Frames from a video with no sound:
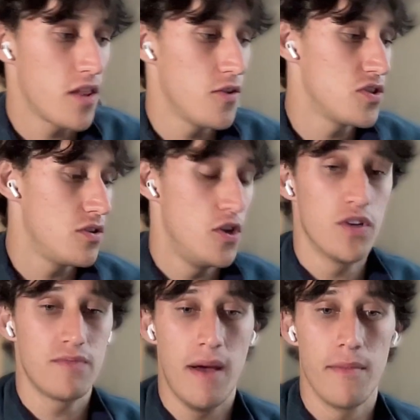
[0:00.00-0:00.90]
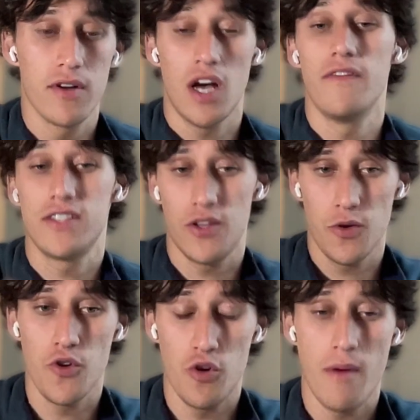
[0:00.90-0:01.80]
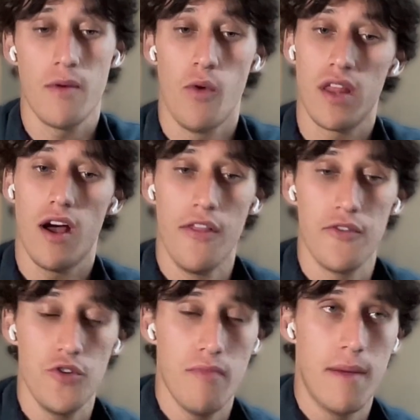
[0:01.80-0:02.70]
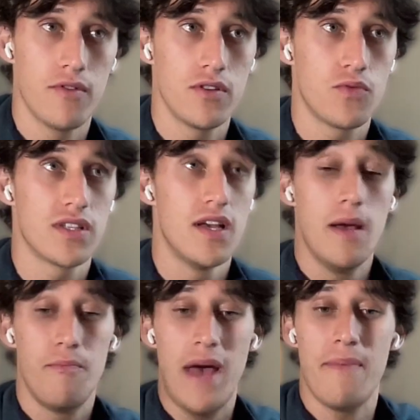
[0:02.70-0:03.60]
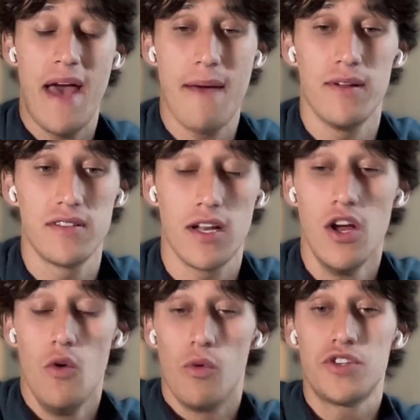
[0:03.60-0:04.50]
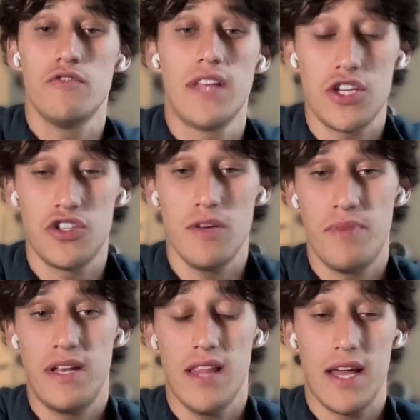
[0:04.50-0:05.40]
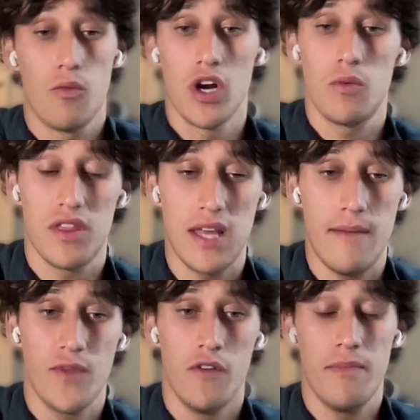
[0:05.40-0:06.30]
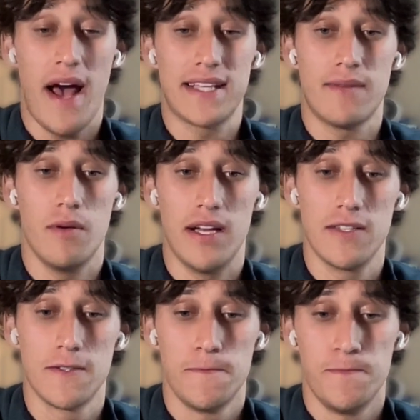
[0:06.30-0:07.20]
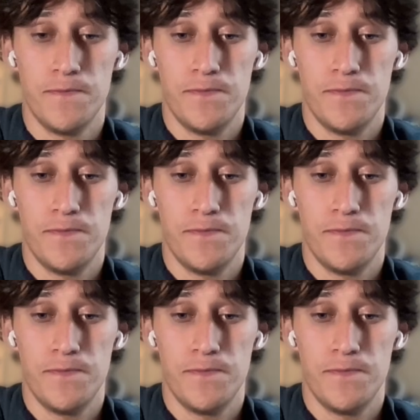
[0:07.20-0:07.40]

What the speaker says: One of those newest members, obviously you were a new member, one of the other new members was Pep Hamilton. What's your relationship been like working with him over the past couple months?